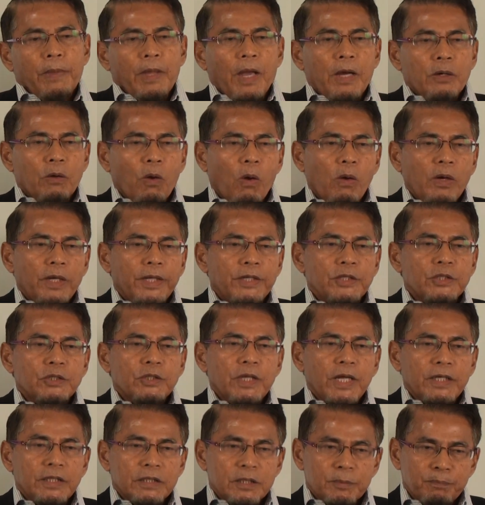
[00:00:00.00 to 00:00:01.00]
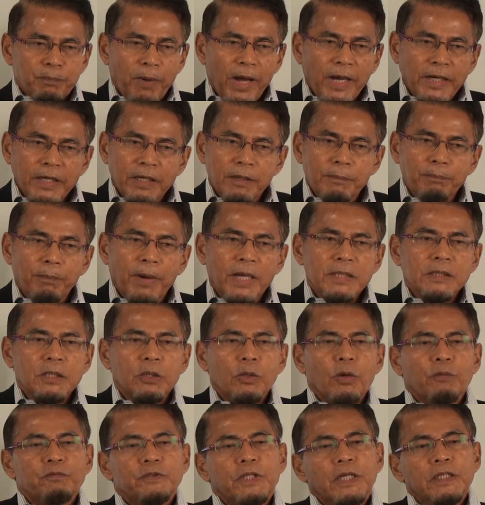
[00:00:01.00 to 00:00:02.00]
knowledge that is part and
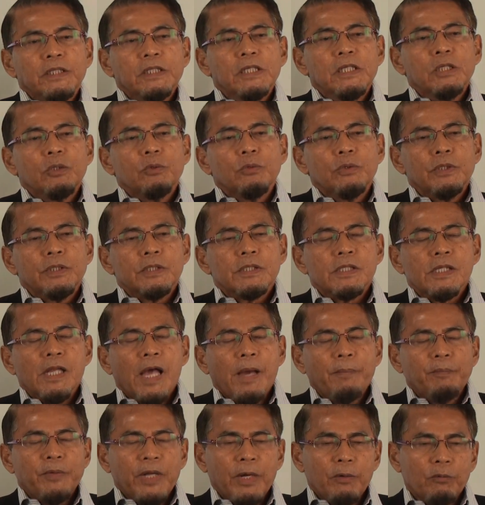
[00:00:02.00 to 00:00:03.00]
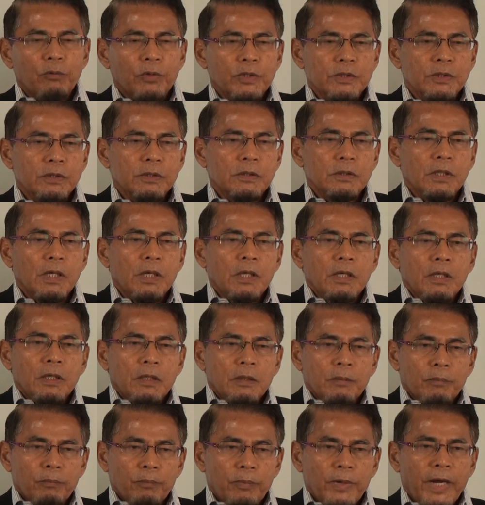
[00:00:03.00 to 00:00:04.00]
parcel of the Deenul Islam that was
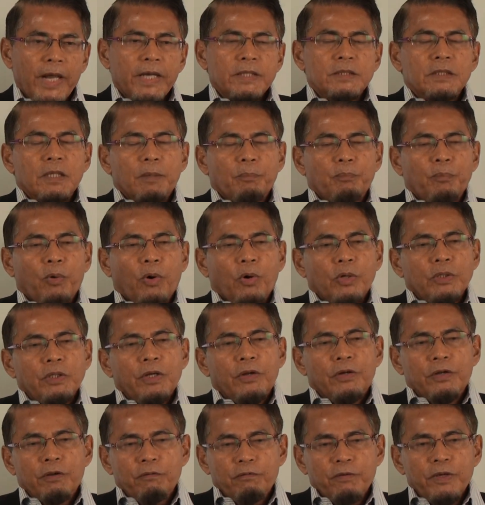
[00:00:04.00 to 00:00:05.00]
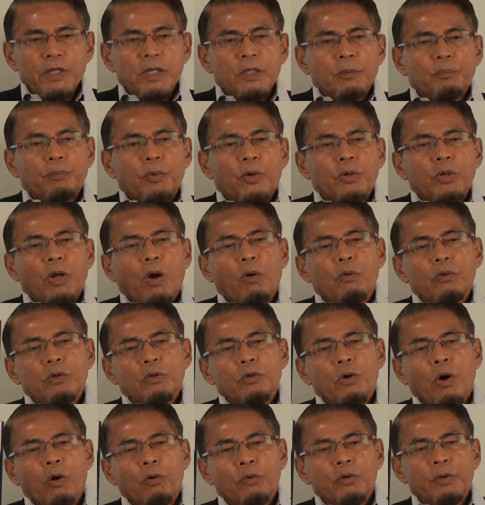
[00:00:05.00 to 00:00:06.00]
blessed upon, revealed upon our
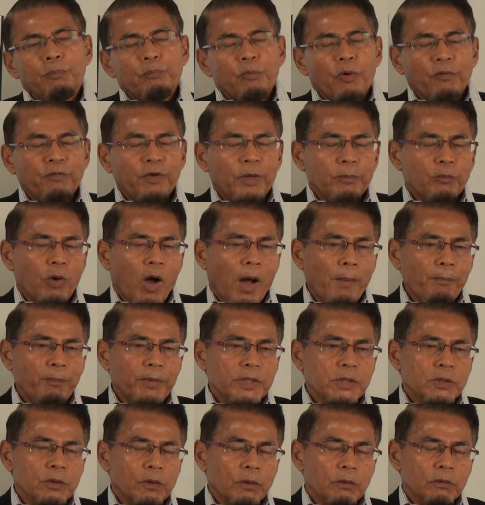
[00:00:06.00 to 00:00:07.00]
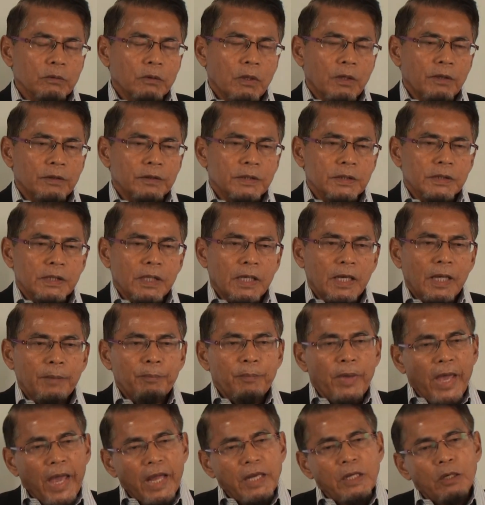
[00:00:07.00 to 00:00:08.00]
Holy Prophet Muhammad sallallahu alaihi
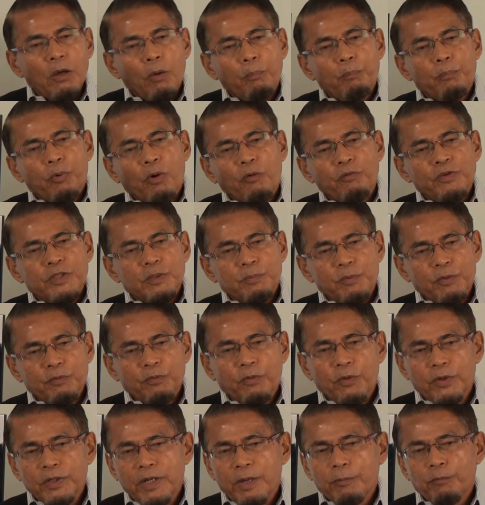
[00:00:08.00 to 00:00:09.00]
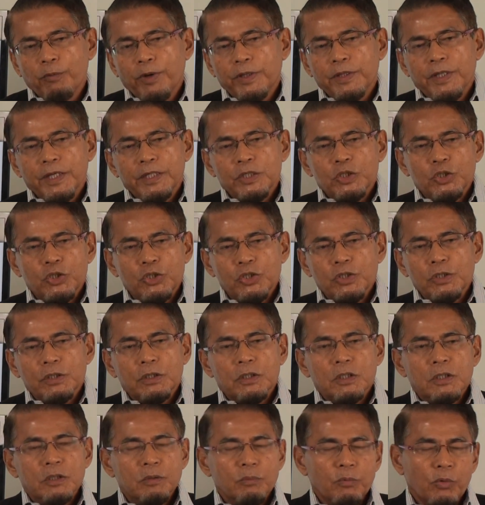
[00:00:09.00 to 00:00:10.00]
wasallam and the prophets before them, whether it's
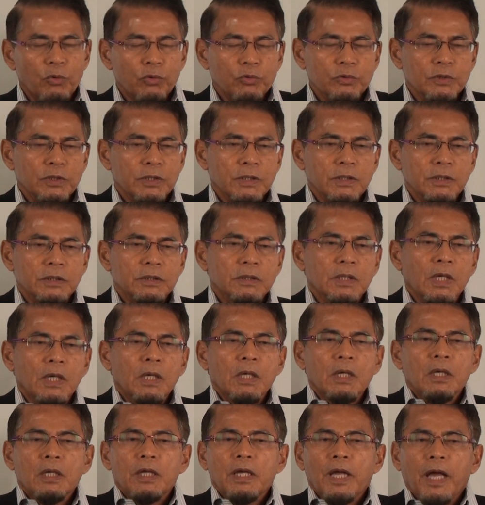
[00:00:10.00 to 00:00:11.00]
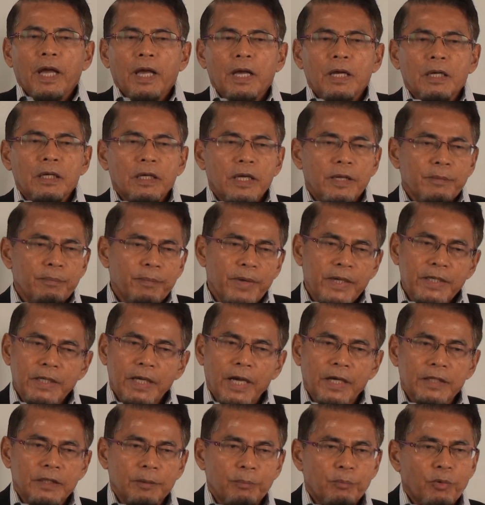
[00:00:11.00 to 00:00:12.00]
Jesus, Moses, and
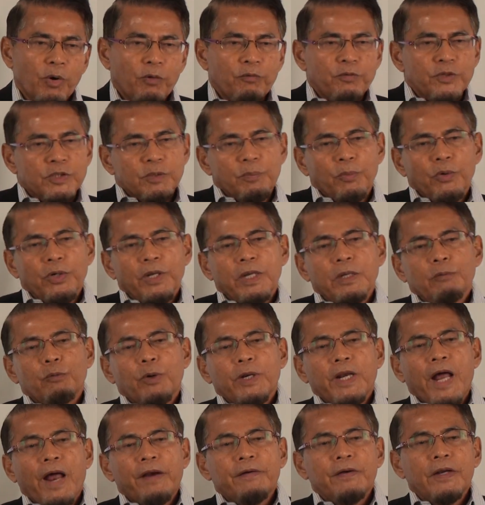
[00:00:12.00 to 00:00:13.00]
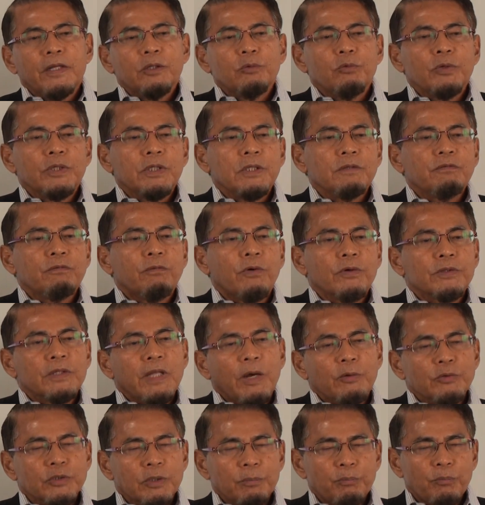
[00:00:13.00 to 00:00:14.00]
many other prophets, more than
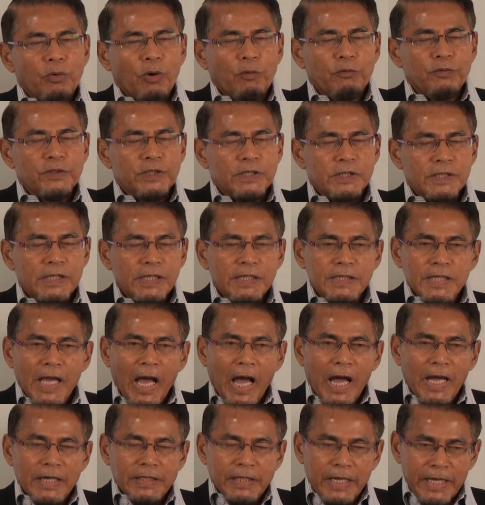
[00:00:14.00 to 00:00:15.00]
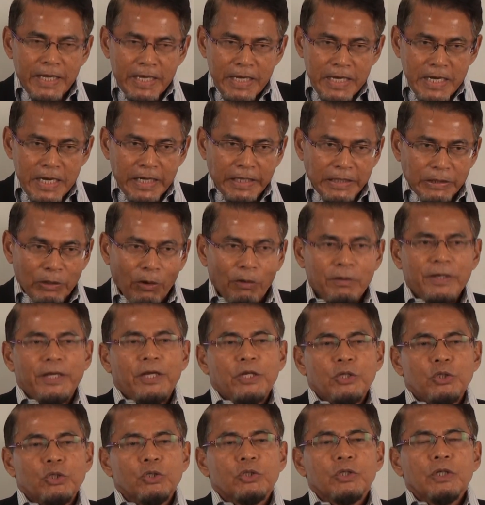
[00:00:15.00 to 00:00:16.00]
124,000 prophets. These are the inner
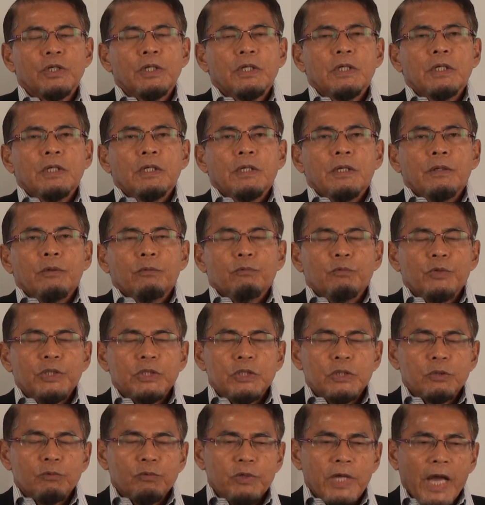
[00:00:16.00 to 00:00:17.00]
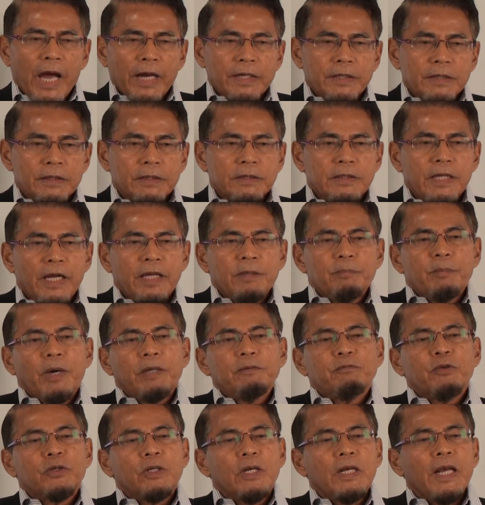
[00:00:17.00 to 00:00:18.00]
knowledge which we understand.
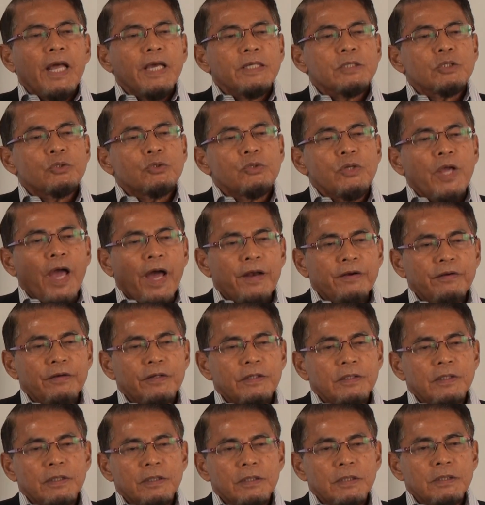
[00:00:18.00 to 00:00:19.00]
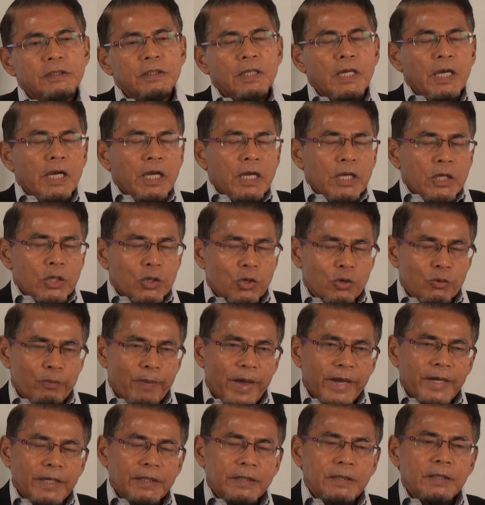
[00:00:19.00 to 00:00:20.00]
But for the last 300 years,
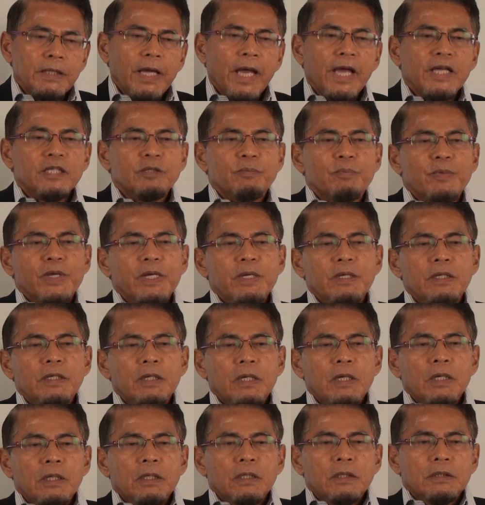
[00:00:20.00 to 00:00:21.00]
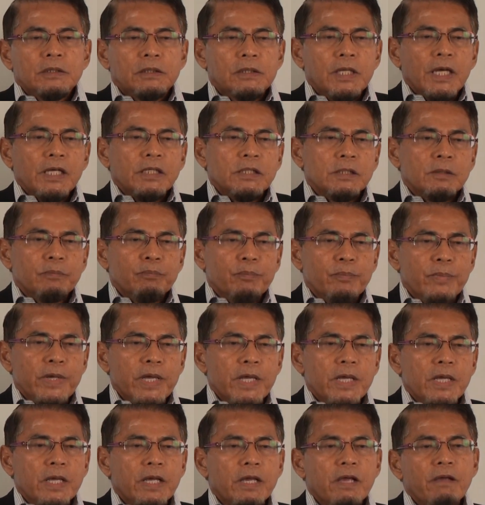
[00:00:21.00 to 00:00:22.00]
humanity has been just
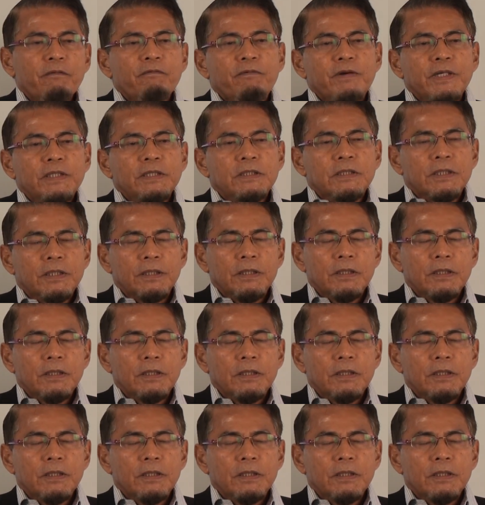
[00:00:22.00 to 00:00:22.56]
being given